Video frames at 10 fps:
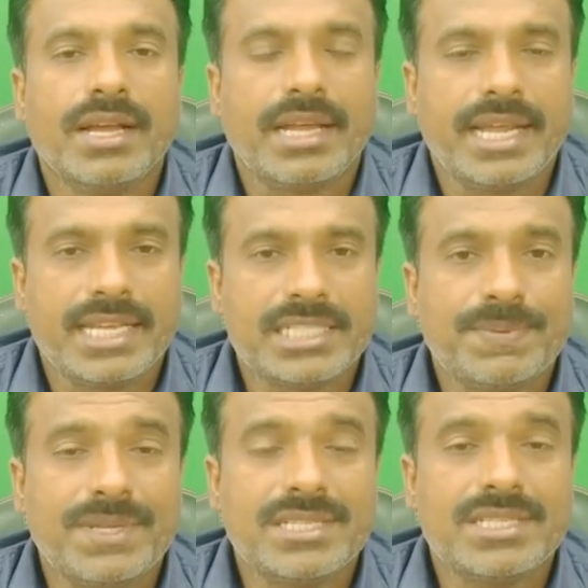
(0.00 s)

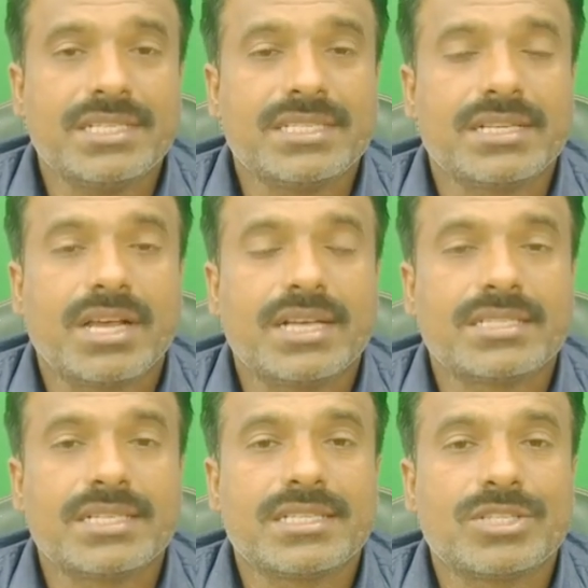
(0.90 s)
Expenses,
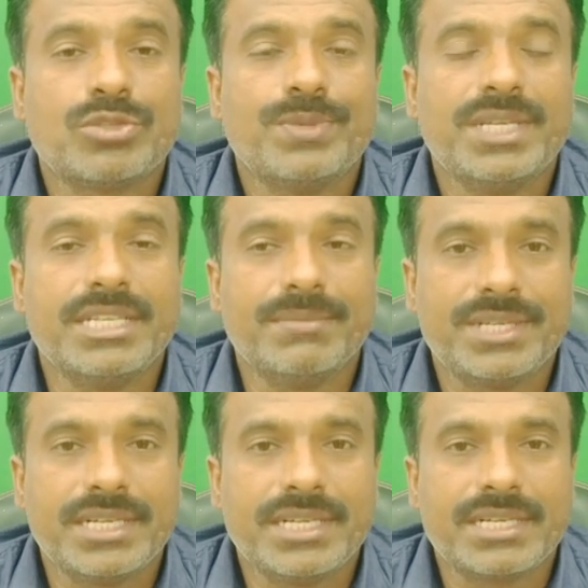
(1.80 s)
losses to be
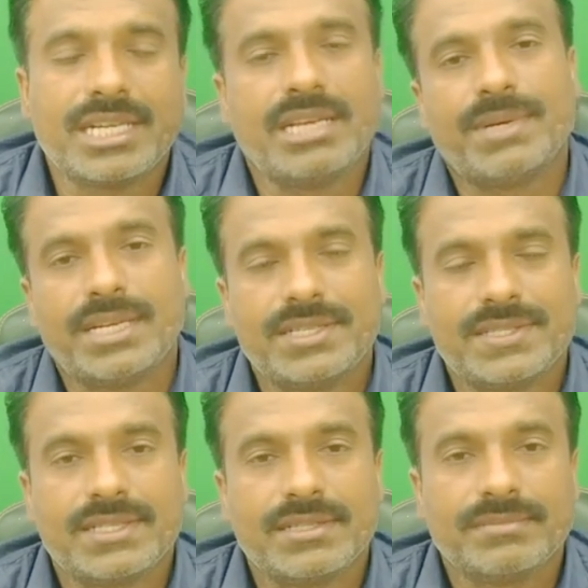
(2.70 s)
debited in trial balance,
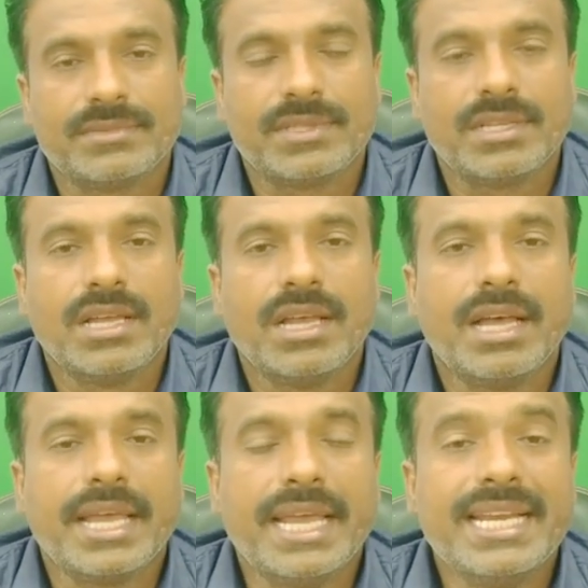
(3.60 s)

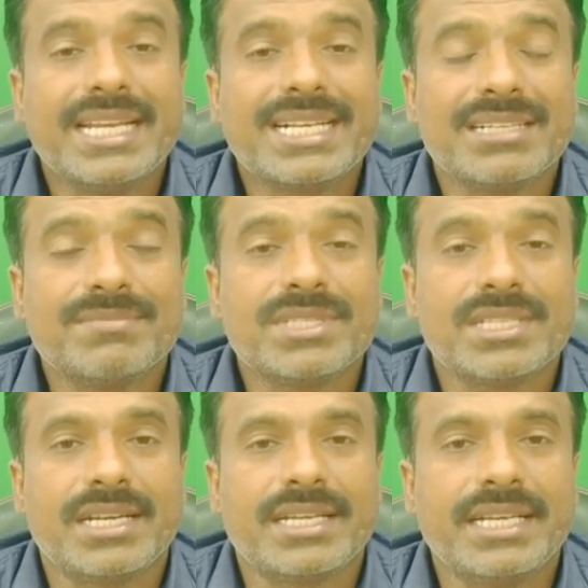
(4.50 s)
incomes
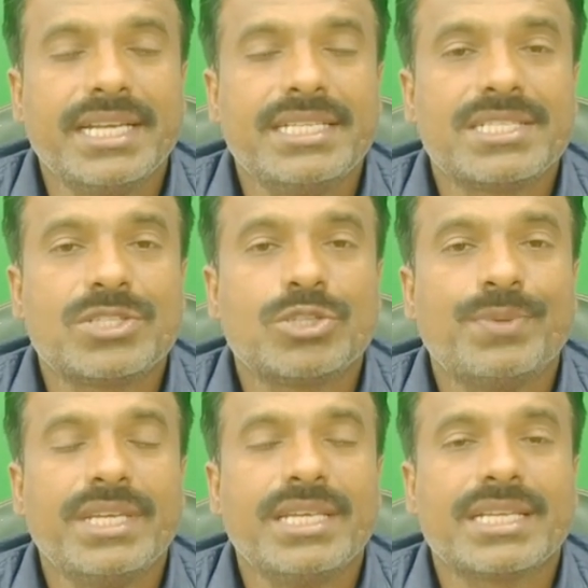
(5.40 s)
and gains to
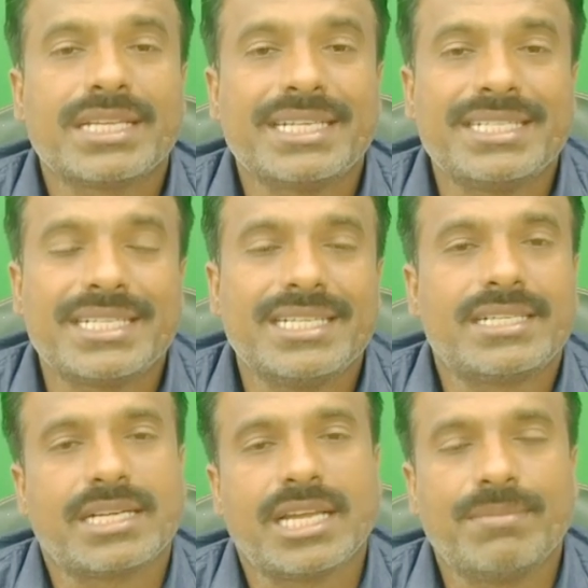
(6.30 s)
be credited in
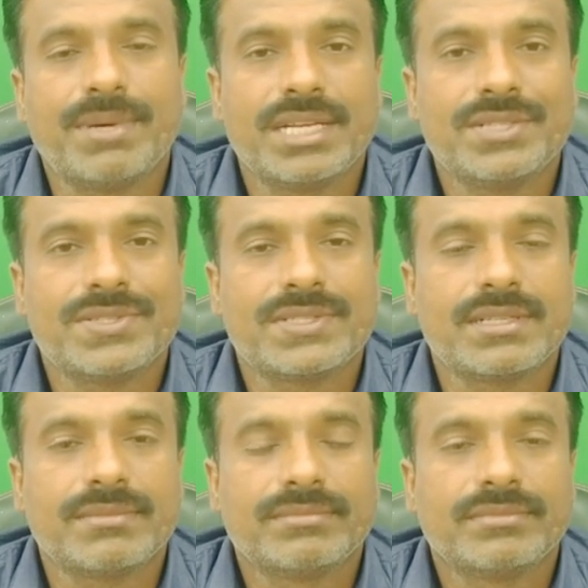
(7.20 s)
trial balance,
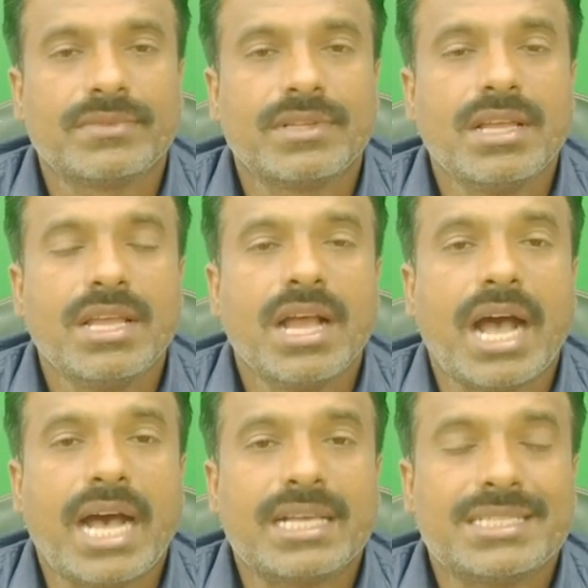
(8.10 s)

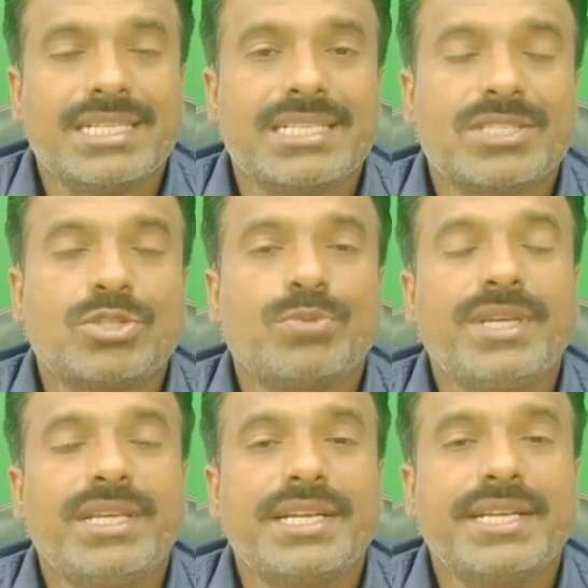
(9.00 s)
assets to
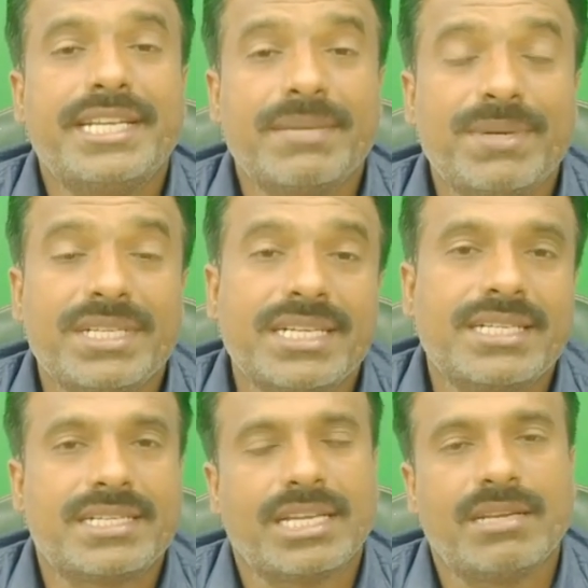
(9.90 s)
be debited
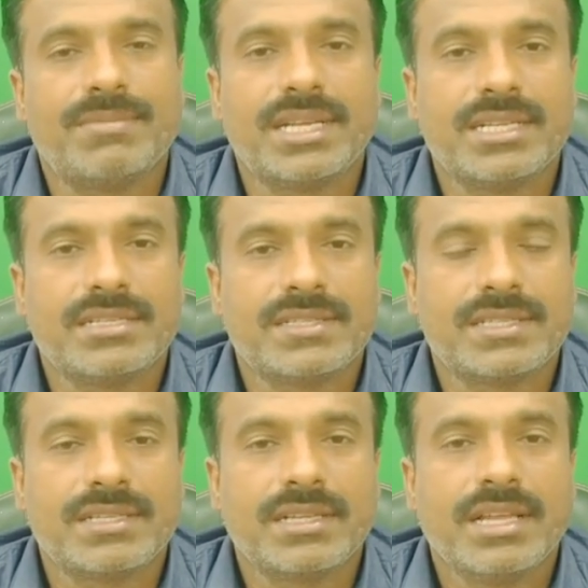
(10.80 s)
in trial balance,
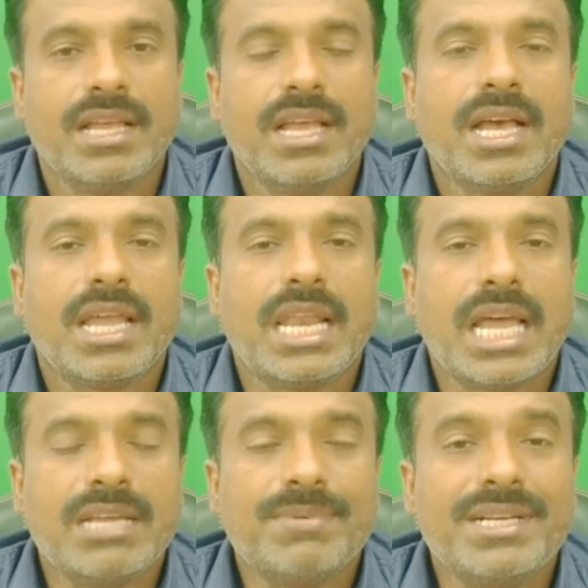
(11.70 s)

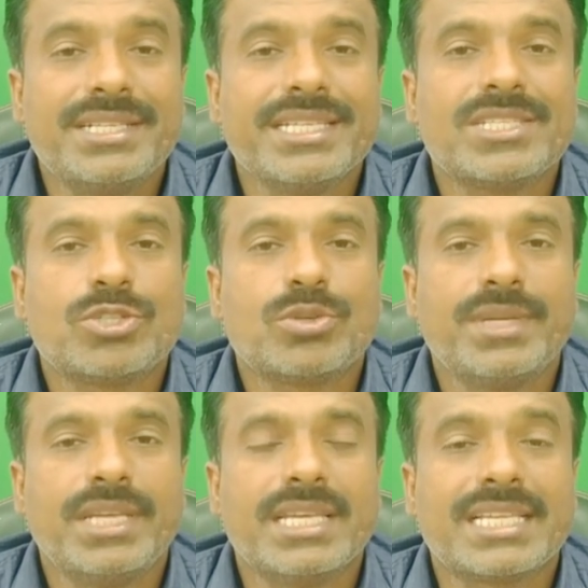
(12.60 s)
liabilities to
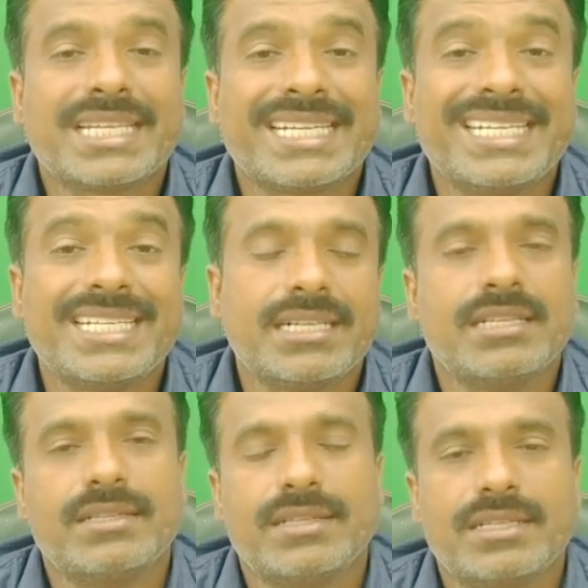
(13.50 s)
be
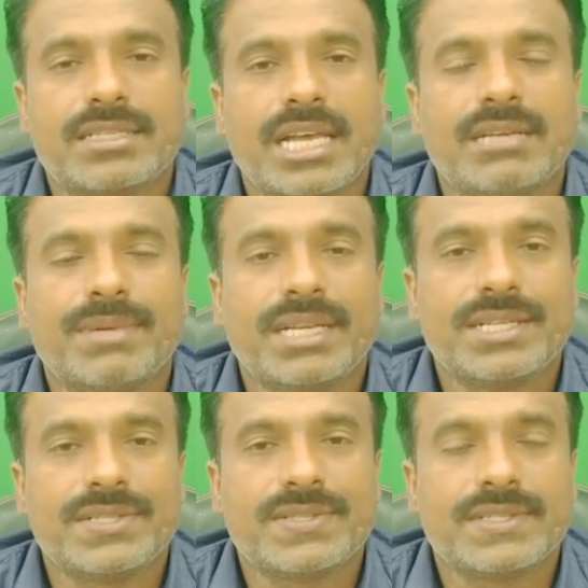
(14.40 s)
credited in trial balance,